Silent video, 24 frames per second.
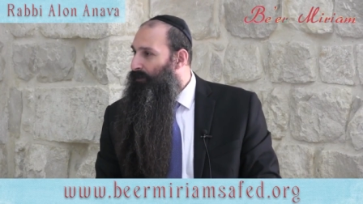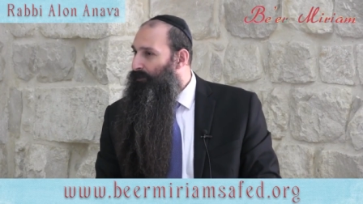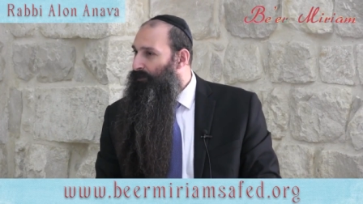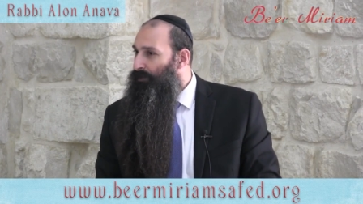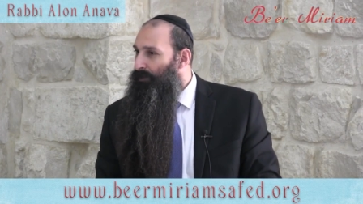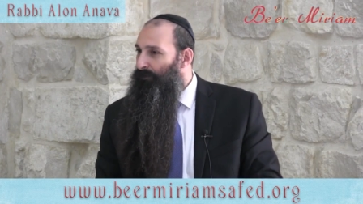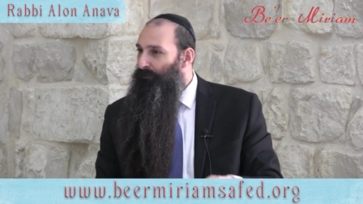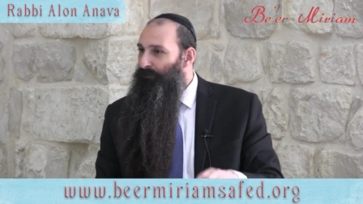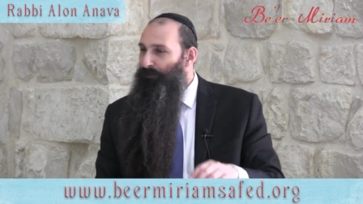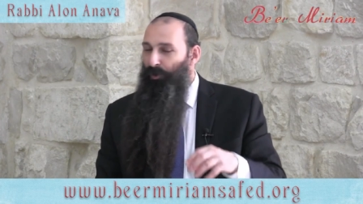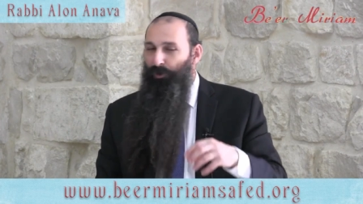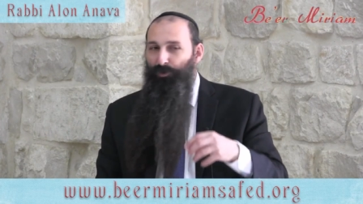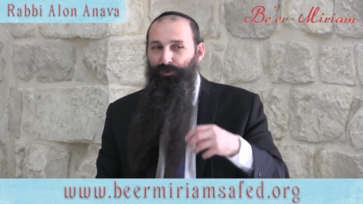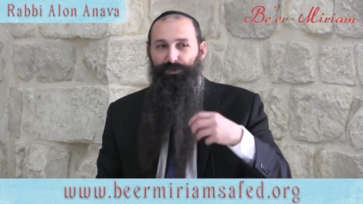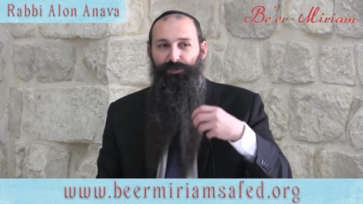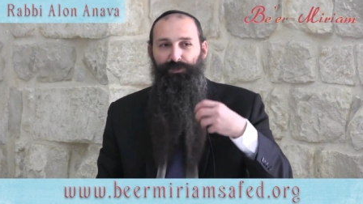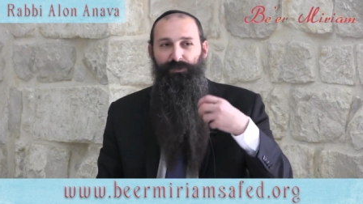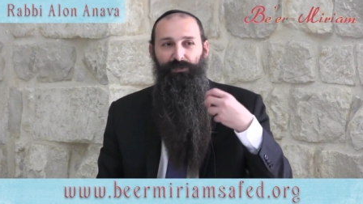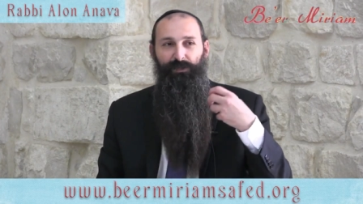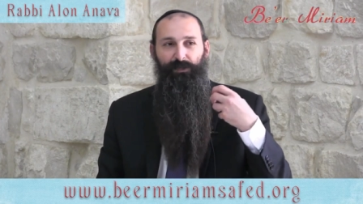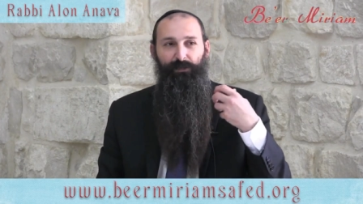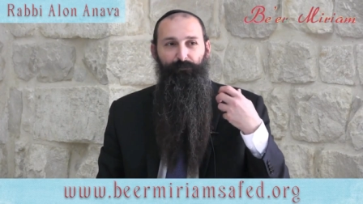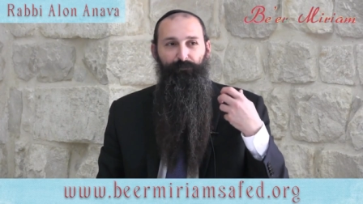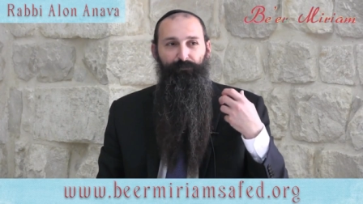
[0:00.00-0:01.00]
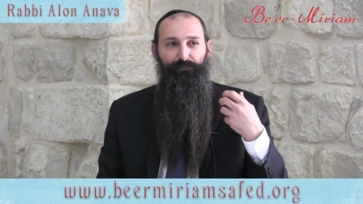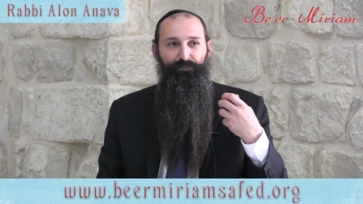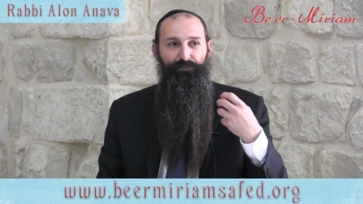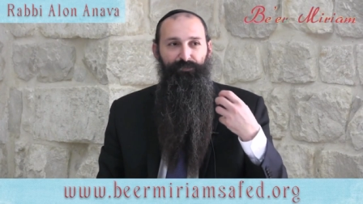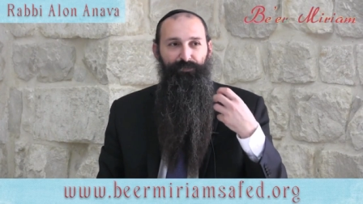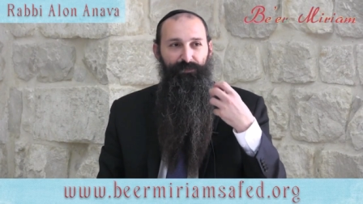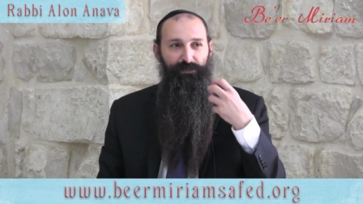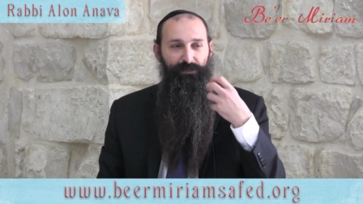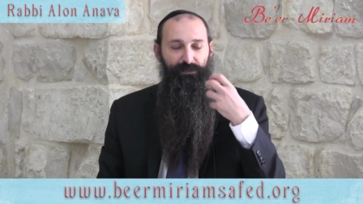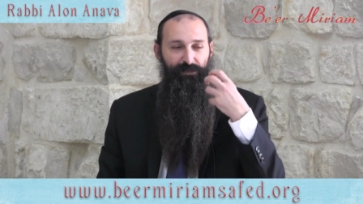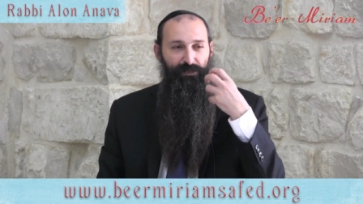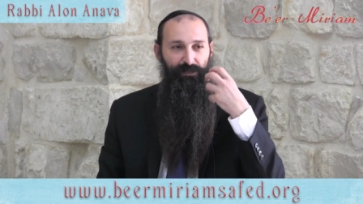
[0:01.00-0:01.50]
The most,
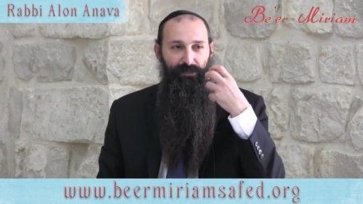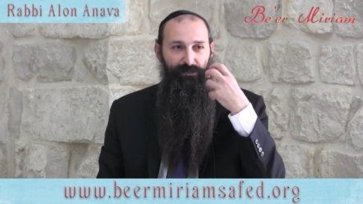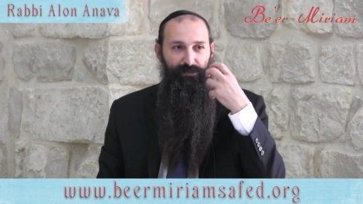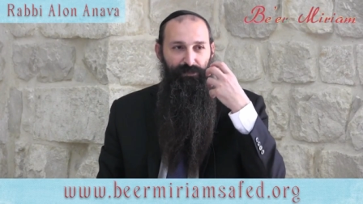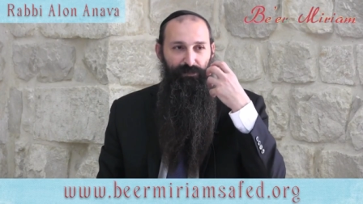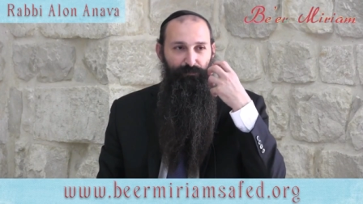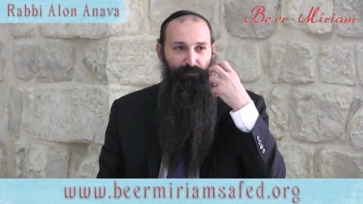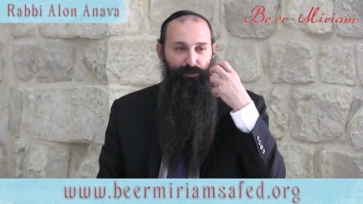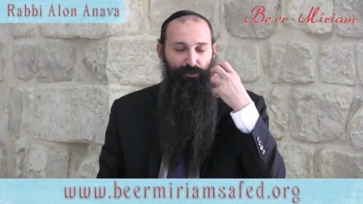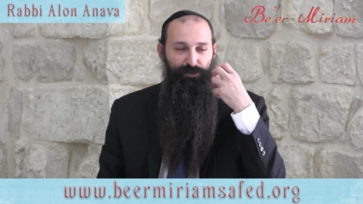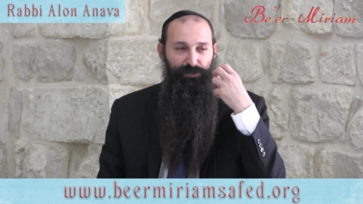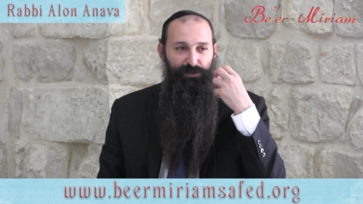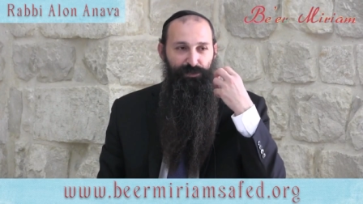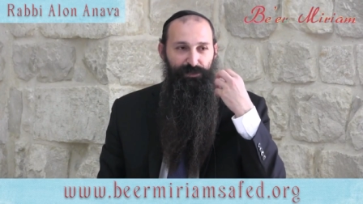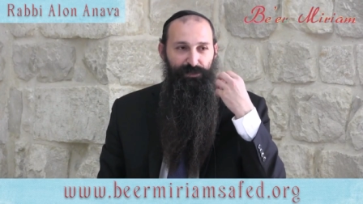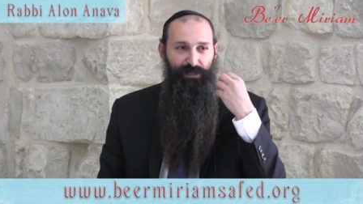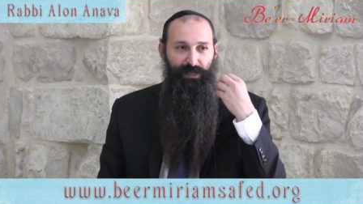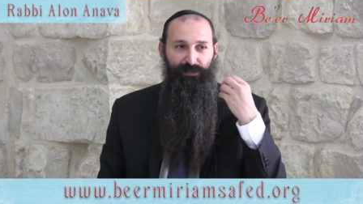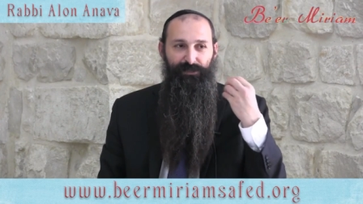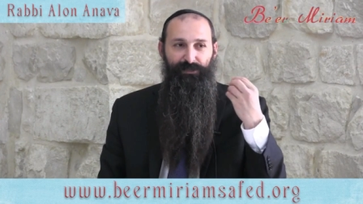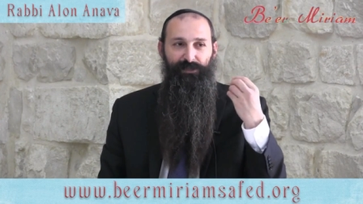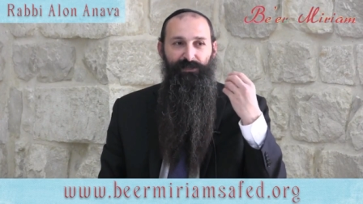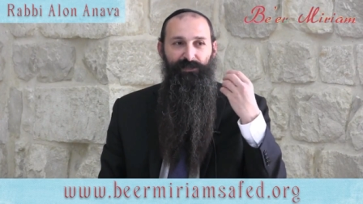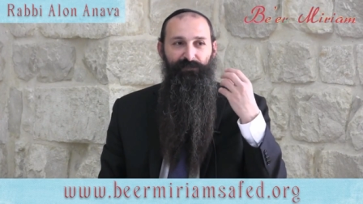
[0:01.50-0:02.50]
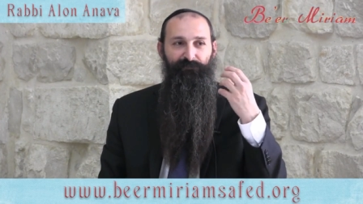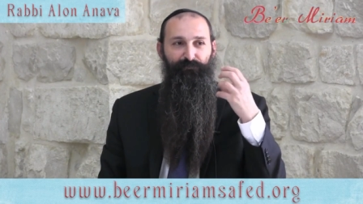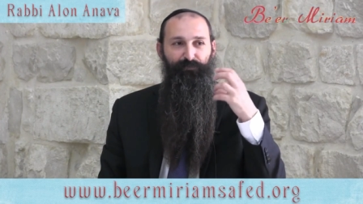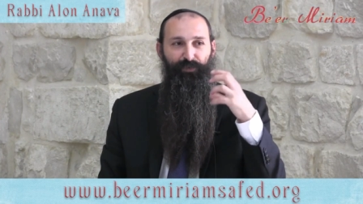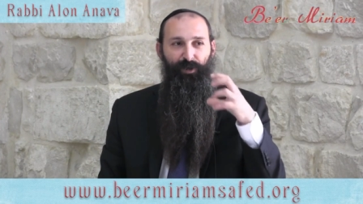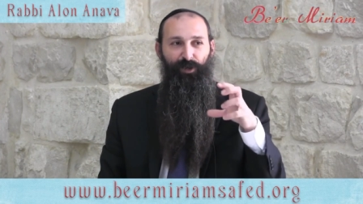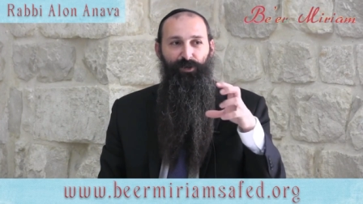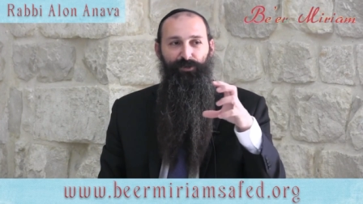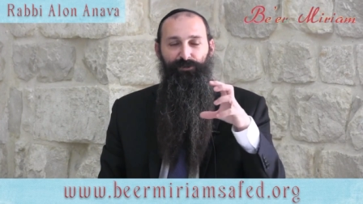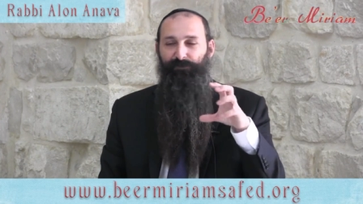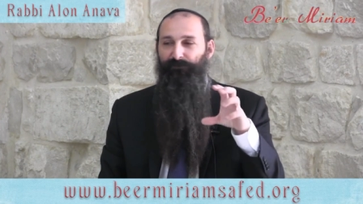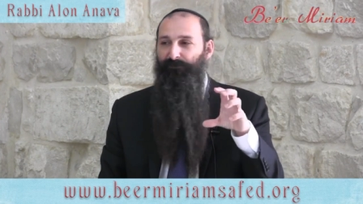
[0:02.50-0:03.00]
the, the most sensitive
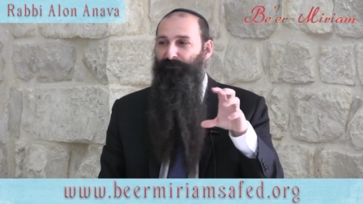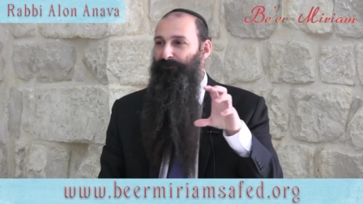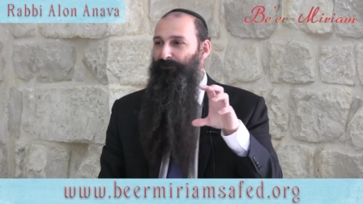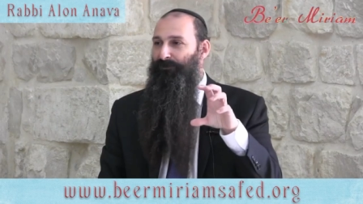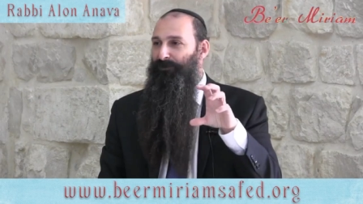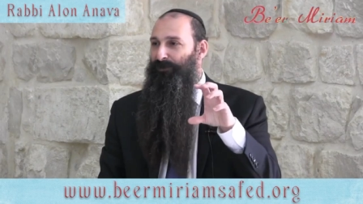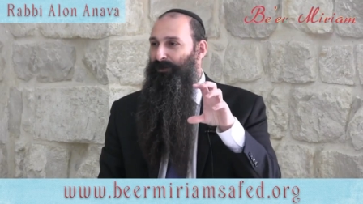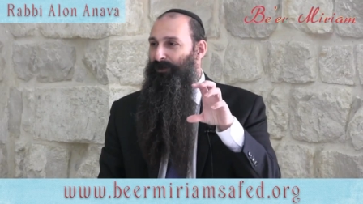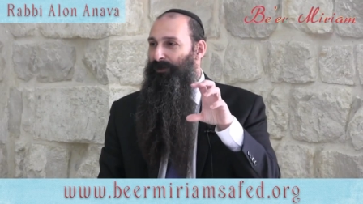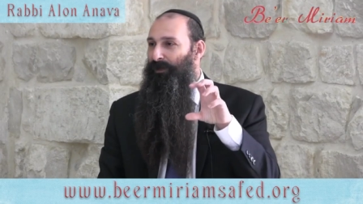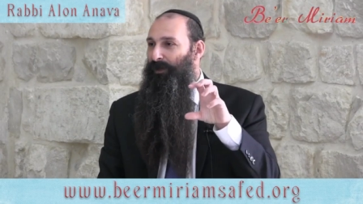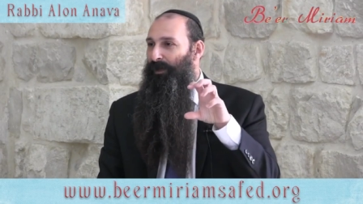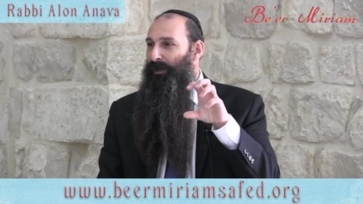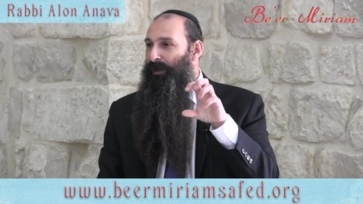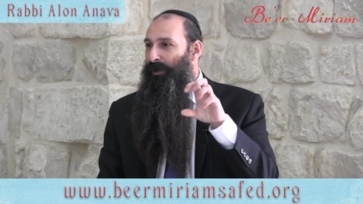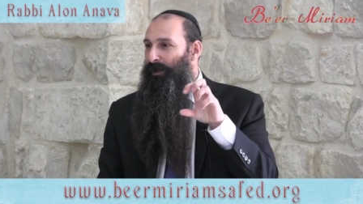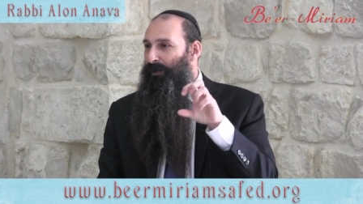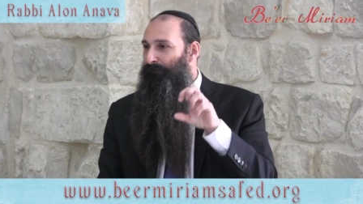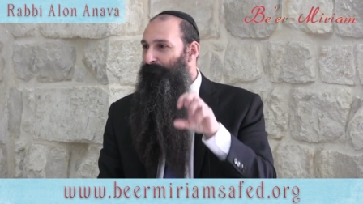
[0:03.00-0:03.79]
part of, the,